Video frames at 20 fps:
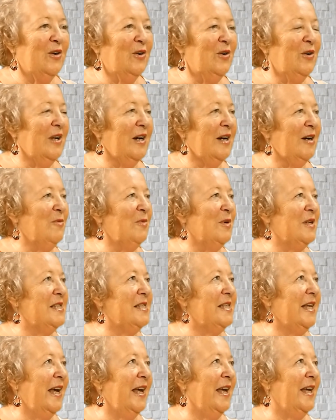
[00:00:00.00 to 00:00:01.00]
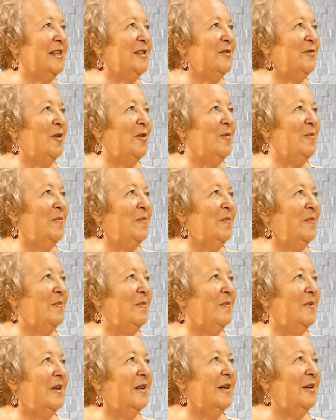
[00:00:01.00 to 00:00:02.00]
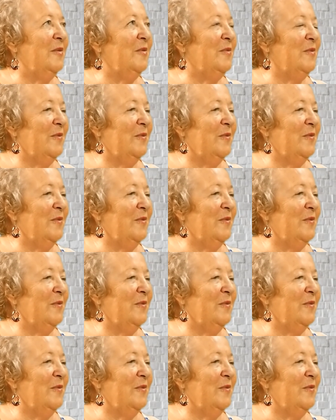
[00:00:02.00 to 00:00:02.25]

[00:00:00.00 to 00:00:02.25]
All I would say is, from my